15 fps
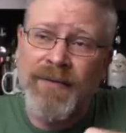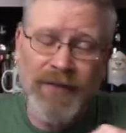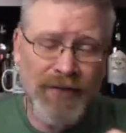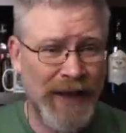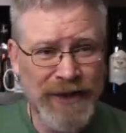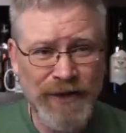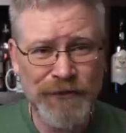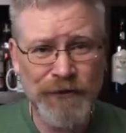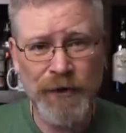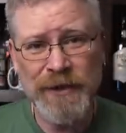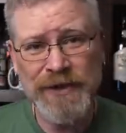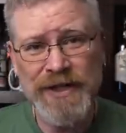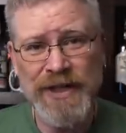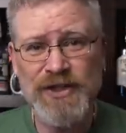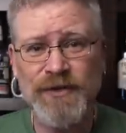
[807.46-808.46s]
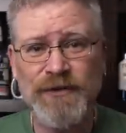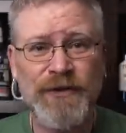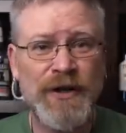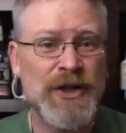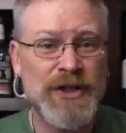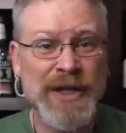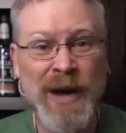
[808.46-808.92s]
Let the fermentation
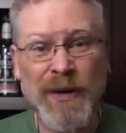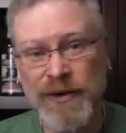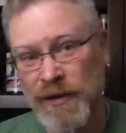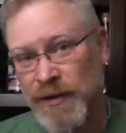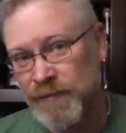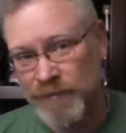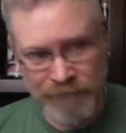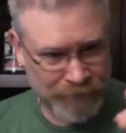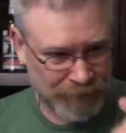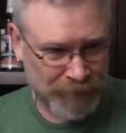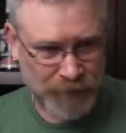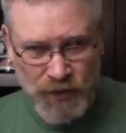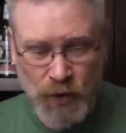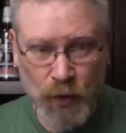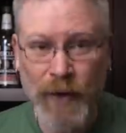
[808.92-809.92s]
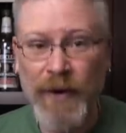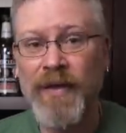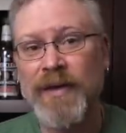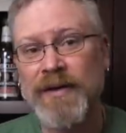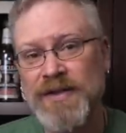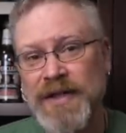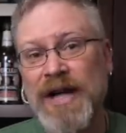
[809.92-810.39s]
finish out to, to where
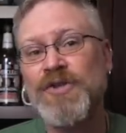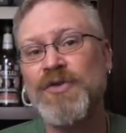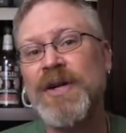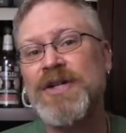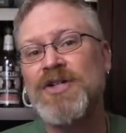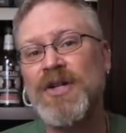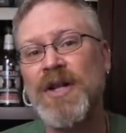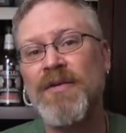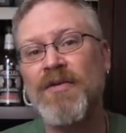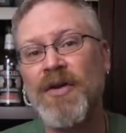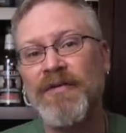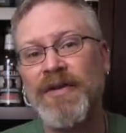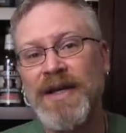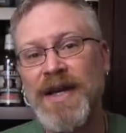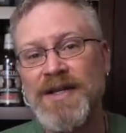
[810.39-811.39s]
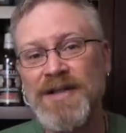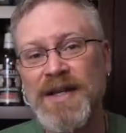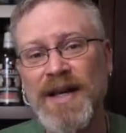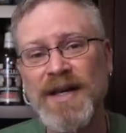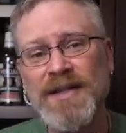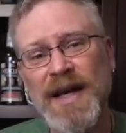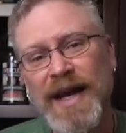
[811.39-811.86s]
the saturation level of the yeast
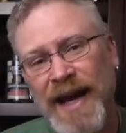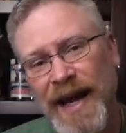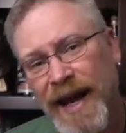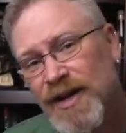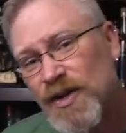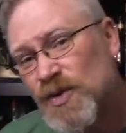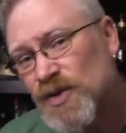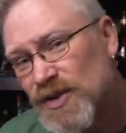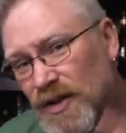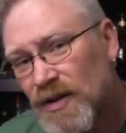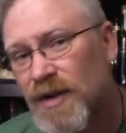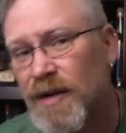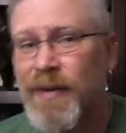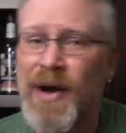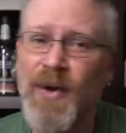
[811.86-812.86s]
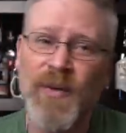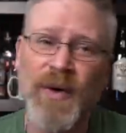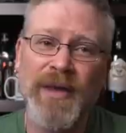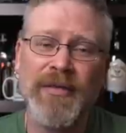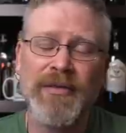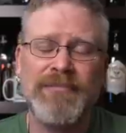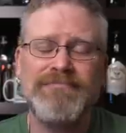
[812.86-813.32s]
is, and you still come out
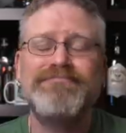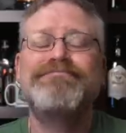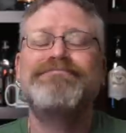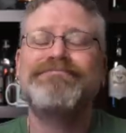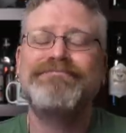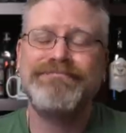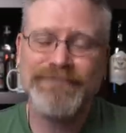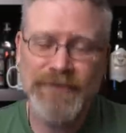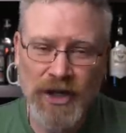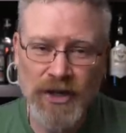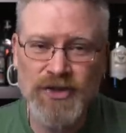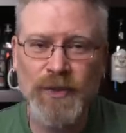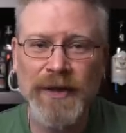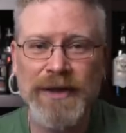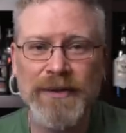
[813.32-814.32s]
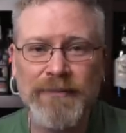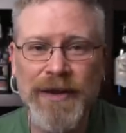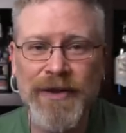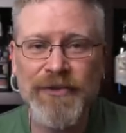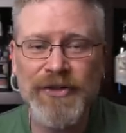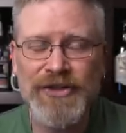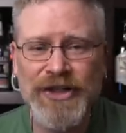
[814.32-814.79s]
with a sweetened
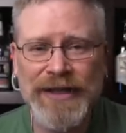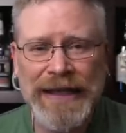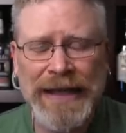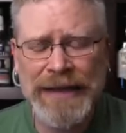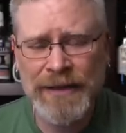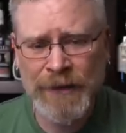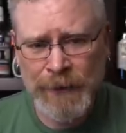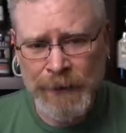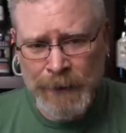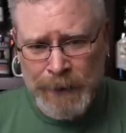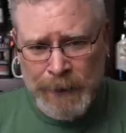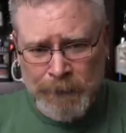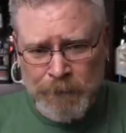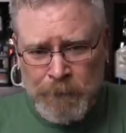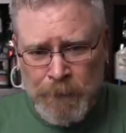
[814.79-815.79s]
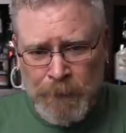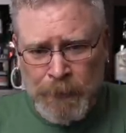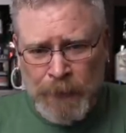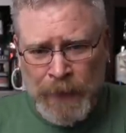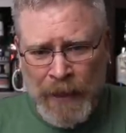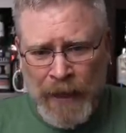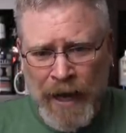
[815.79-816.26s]
beverage in the end.
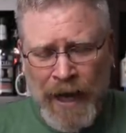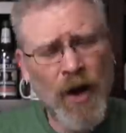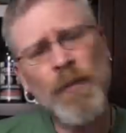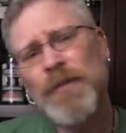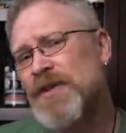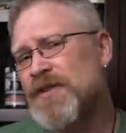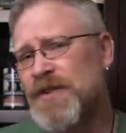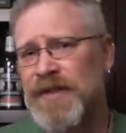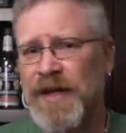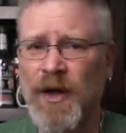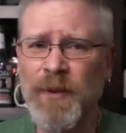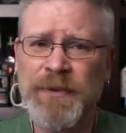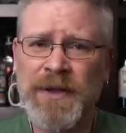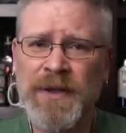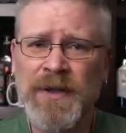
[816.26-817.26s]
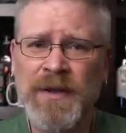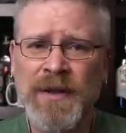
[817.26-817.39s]
I hope this has helped.